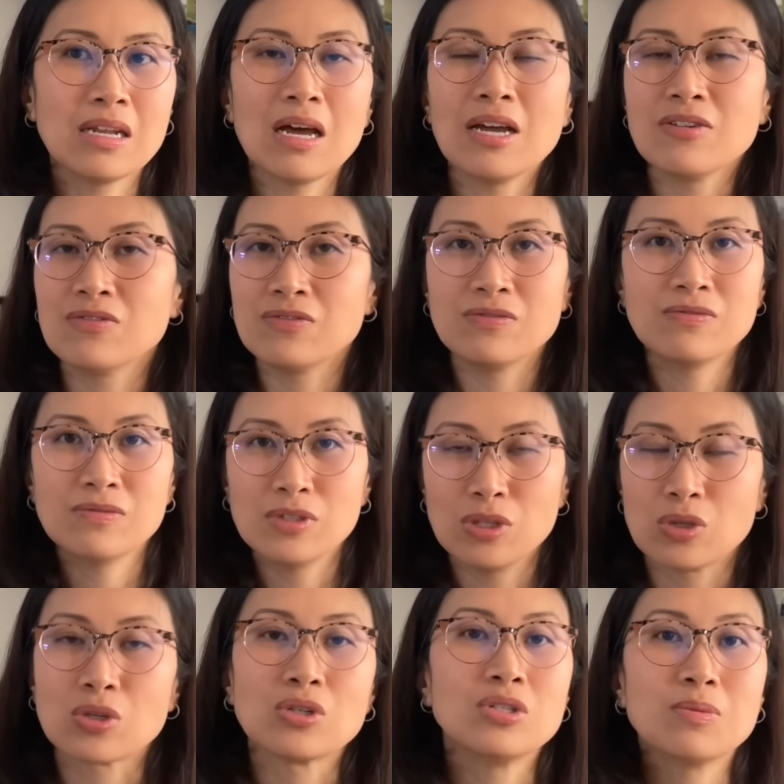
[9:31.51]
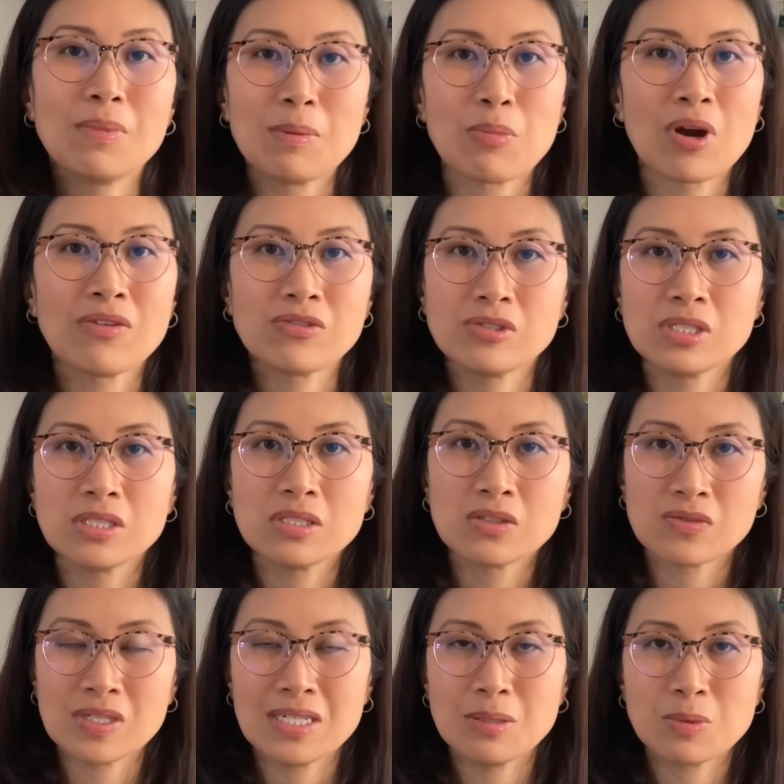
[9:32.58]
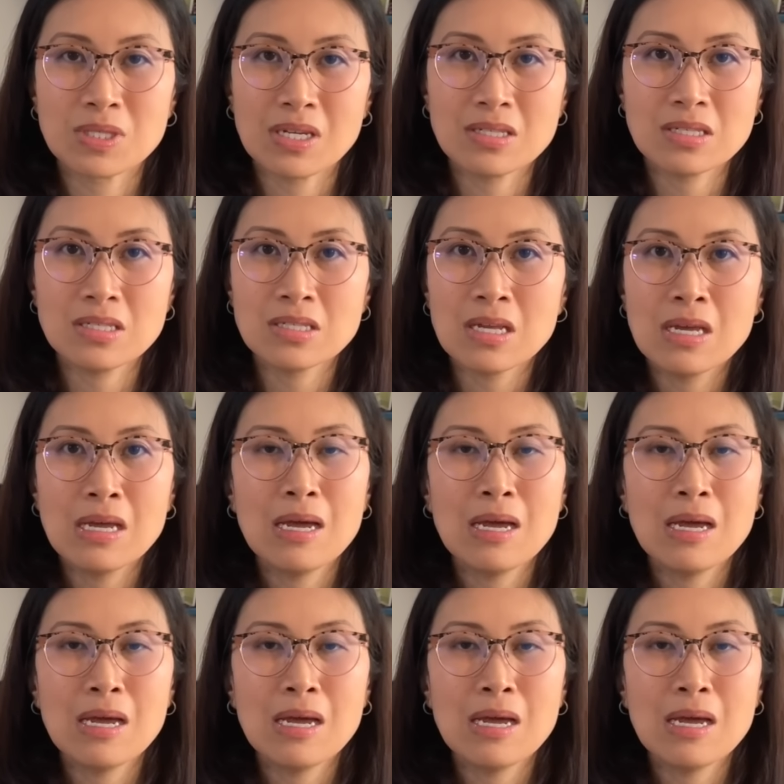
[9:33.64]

I've learned my preferences for nib sizes.